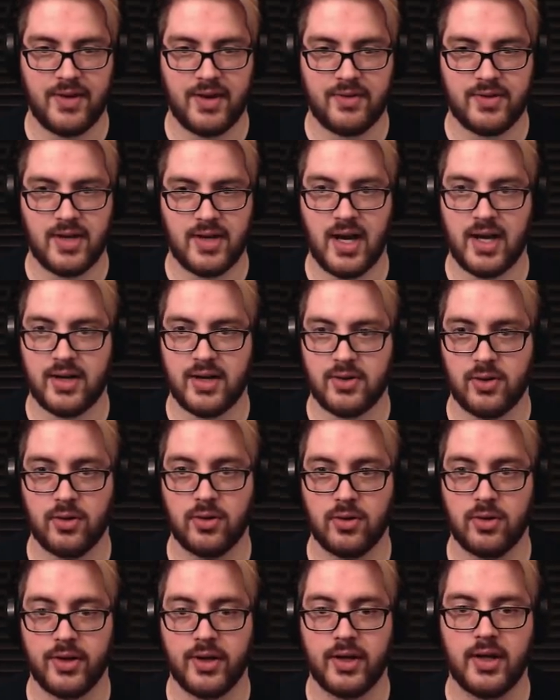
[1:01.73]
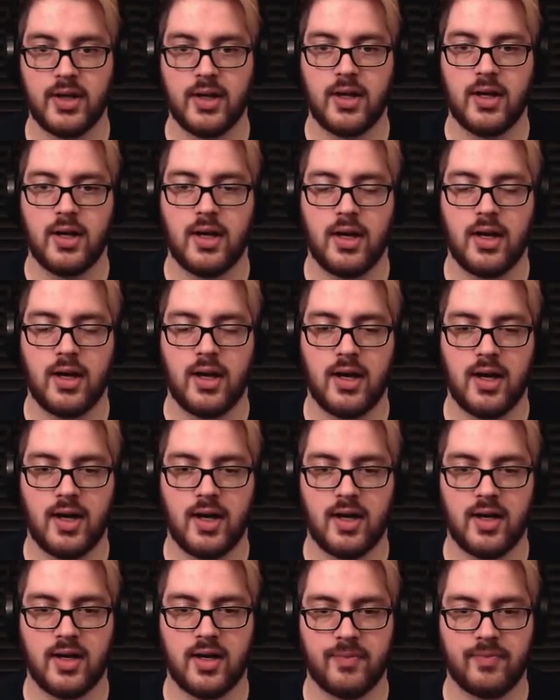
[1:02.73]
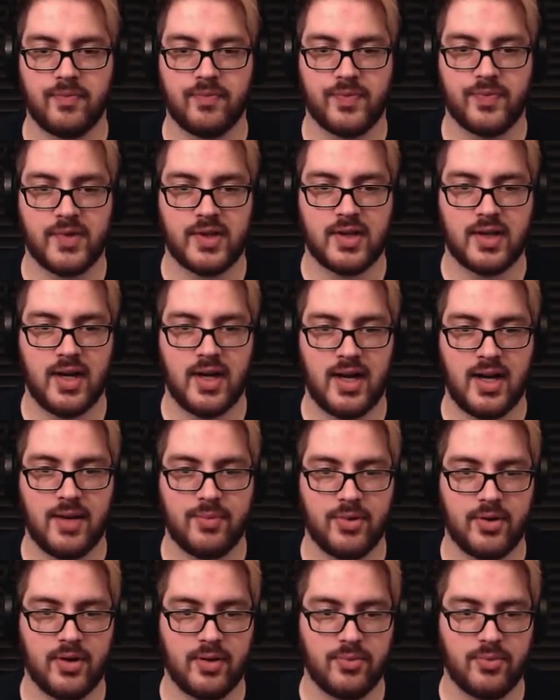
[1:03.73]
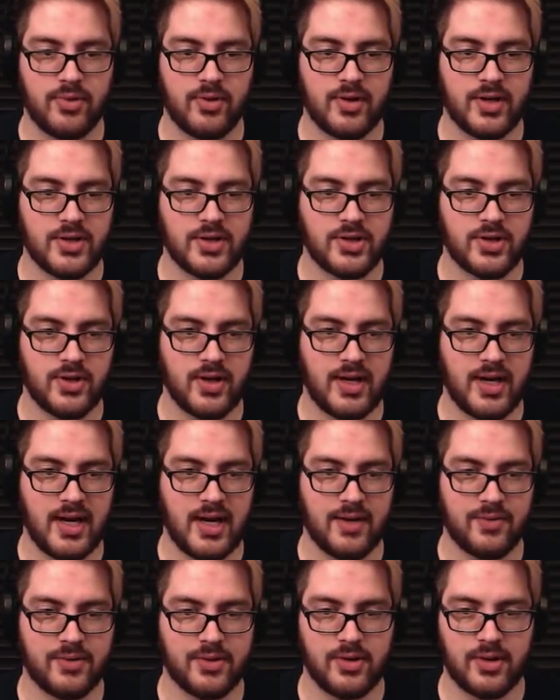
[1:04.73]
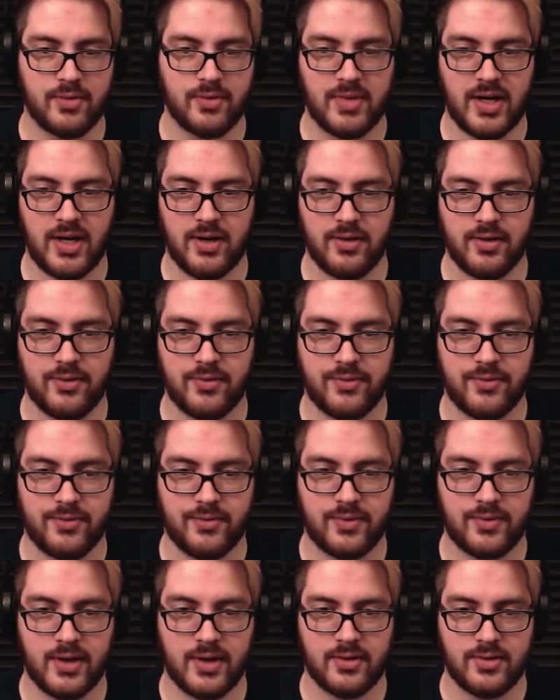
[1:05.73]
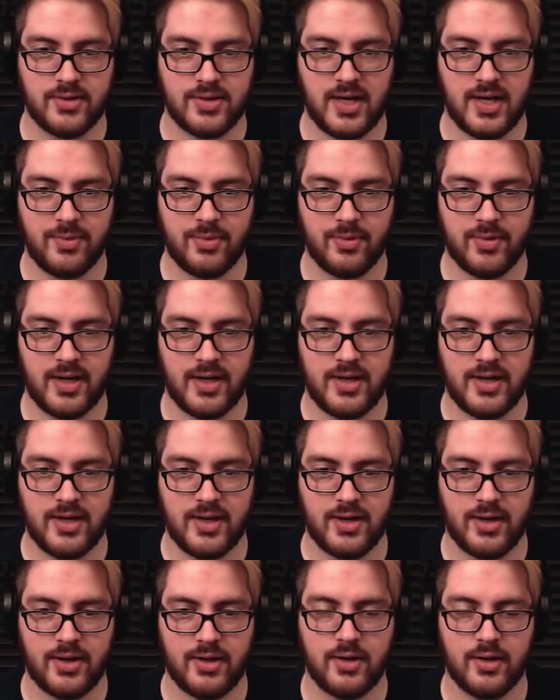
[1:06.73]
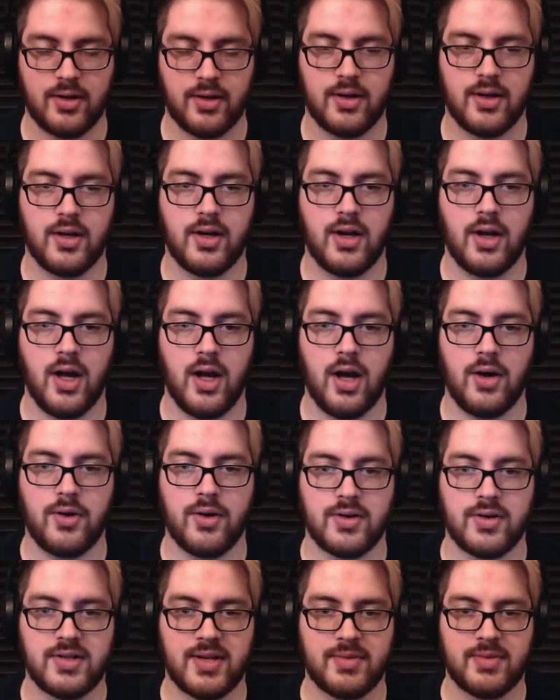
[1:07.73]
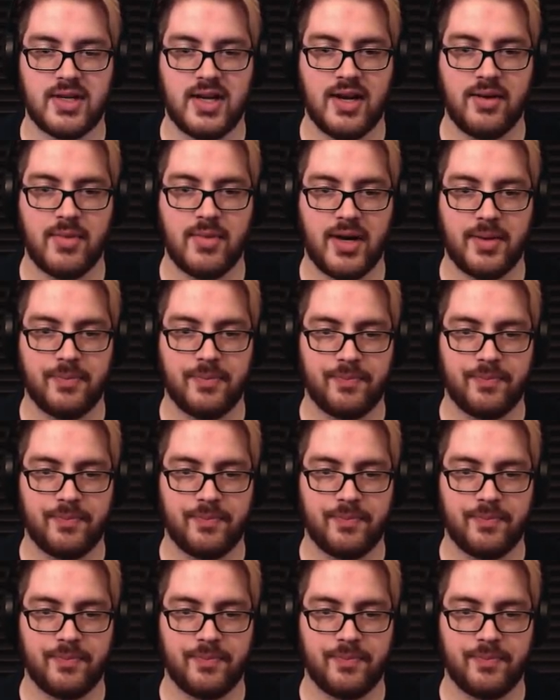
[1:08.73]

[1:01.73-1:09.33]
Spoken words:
I've got gold. Copper, I'm pretty sure I have a good amount of. Yeah, there's copper right here. Oh no, it's empty. Never mind.